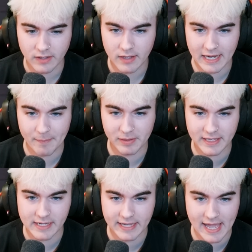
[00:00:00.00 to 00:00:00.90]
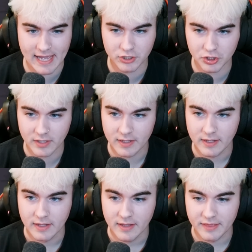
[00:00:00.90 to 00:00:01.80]
I got plenty of cash.
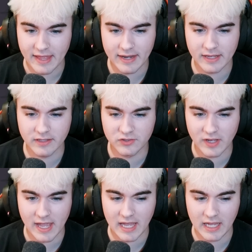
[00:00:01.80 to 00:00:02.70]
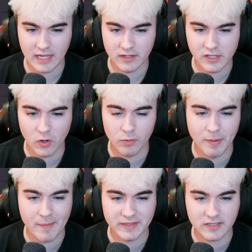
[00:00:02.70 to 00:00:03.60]
That is a... You know what? We'll
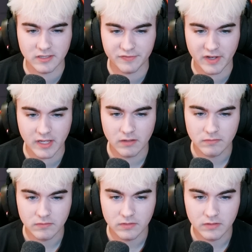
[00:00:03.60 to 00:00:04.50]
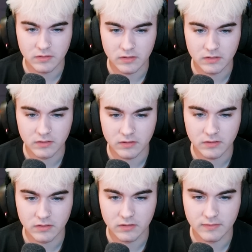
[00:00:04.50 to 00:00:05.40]
pop this because it's funny. Power
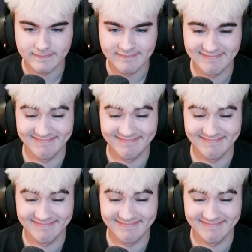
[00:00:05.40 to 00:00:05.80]
pill!